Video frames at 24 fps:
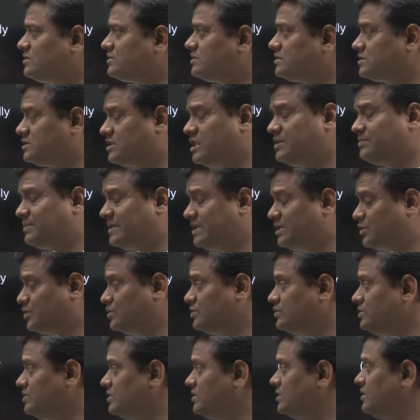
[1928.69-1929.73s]
slip
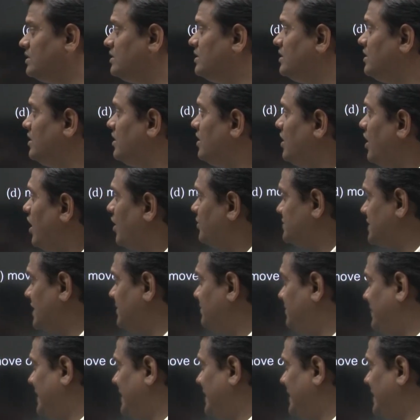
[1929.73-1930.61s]
into, option